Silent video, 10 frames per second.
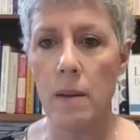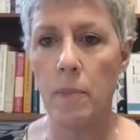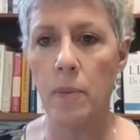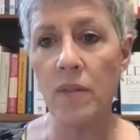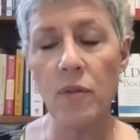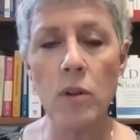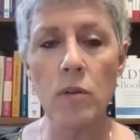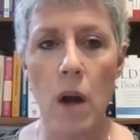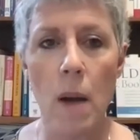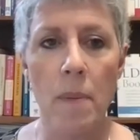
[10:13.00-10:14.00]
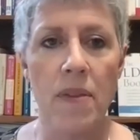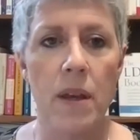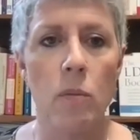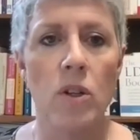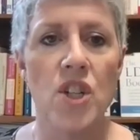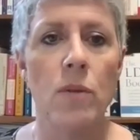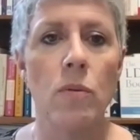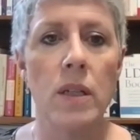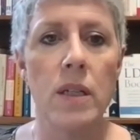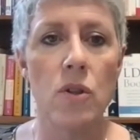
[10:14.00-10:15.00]
peripheral neuropathy, we're
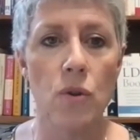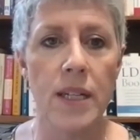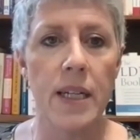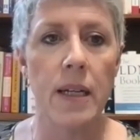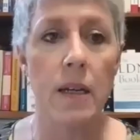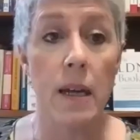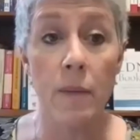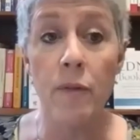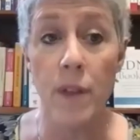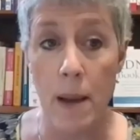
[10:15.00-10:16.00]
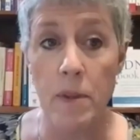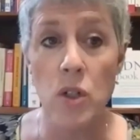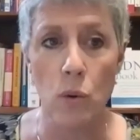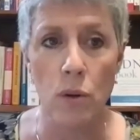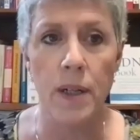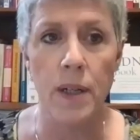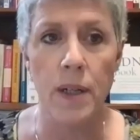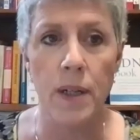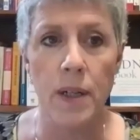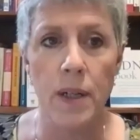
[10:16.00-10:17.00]
generally treating an inflammatory
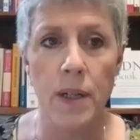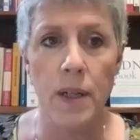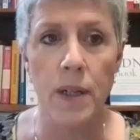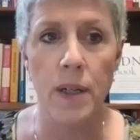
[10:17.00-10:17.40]
process.